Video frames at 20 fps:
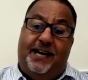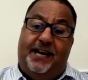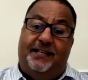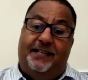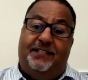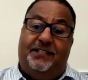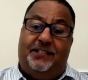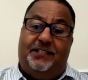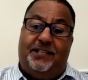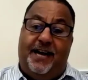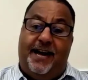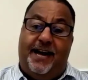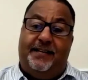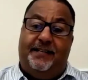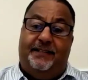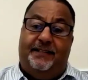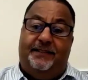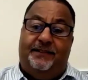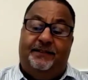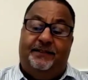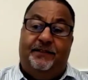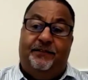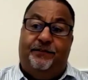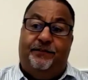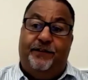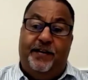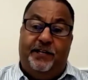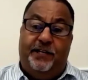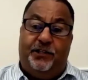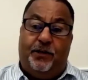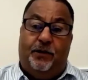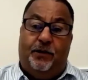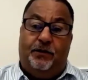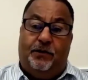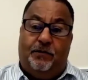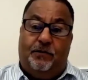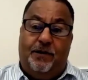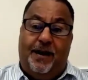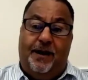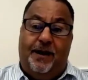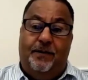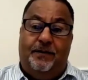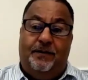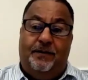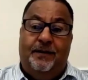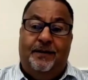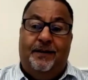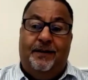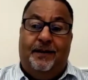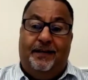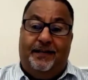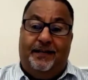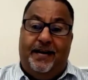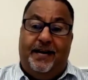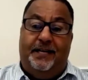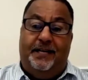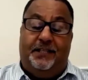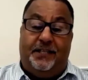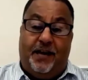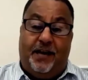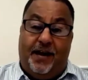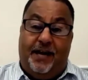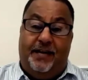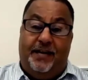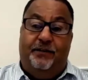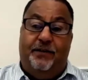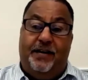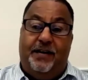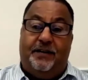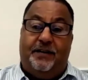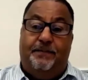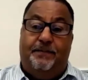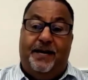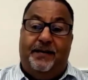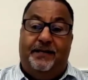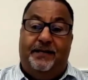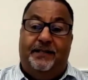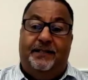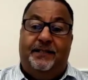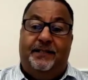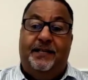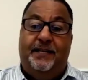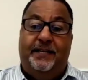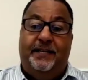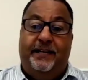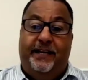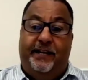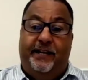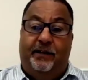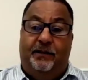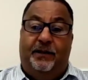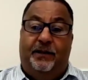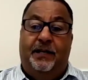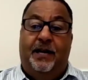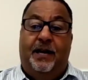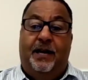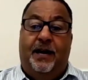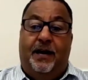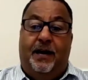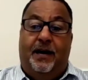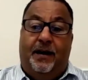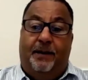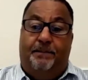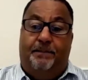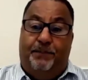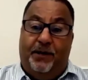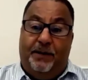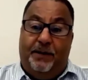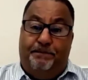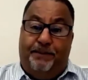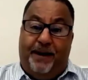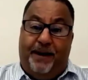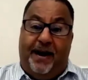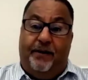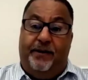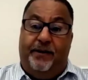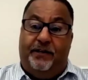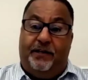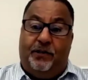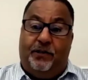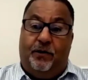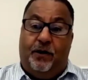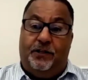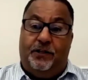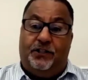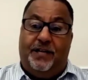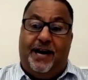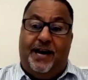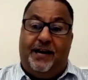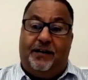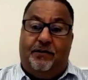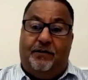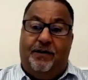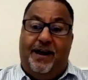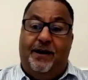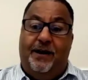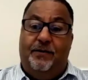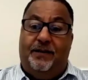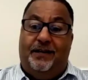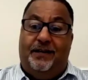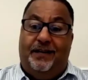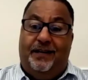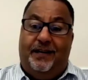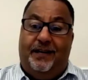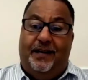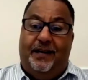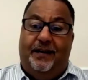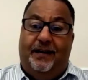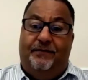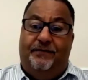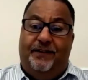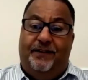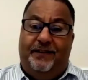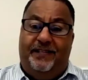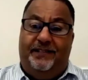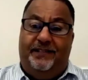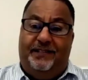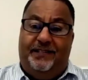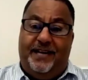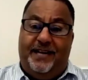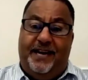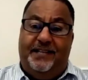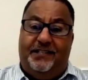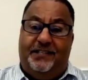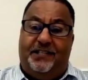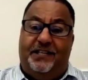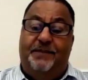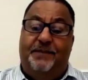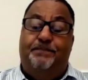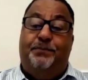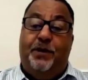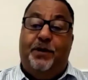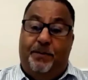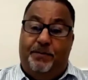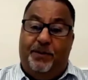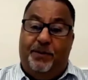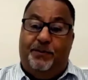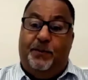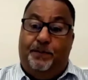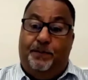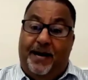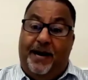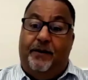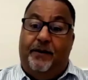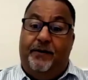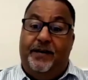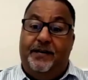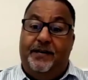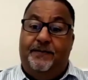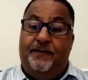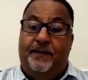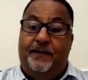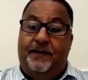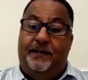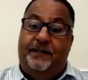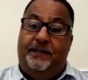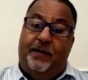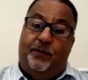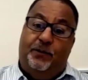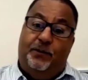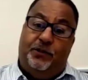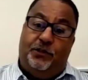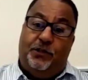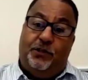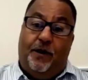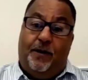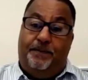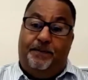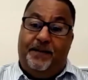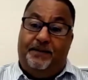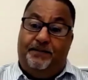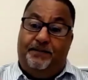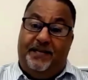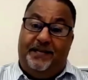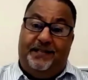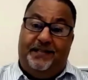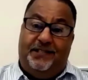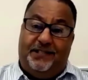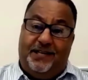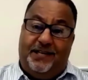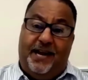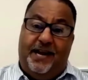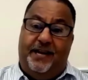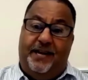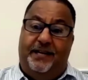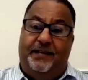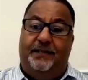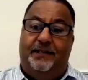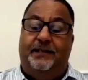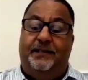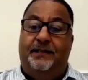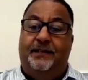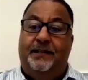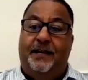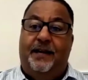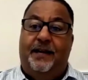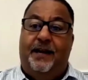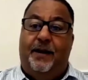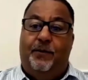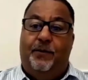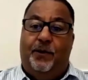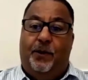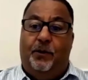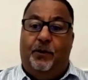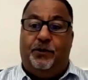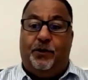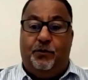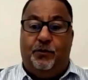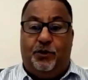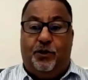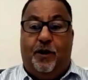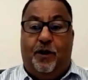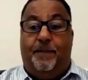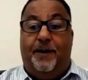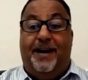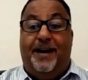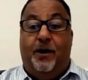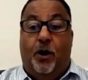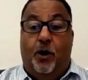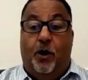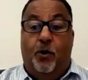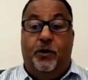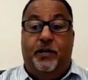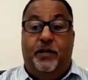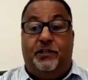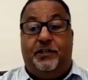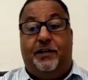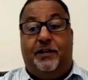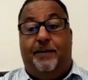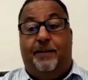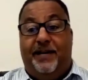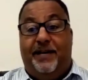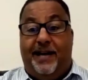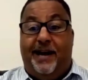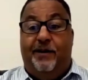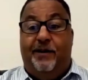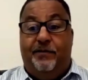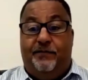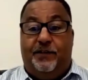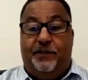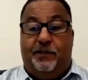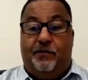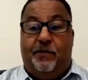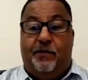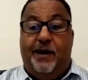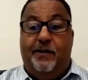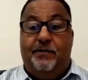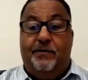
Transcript: Satin Finish on grout, again, is highly recommended. It'll put a barrier across that grout, a very dense, impermeable barrier that will stop it being stained and will also stop odors coming out of the grout,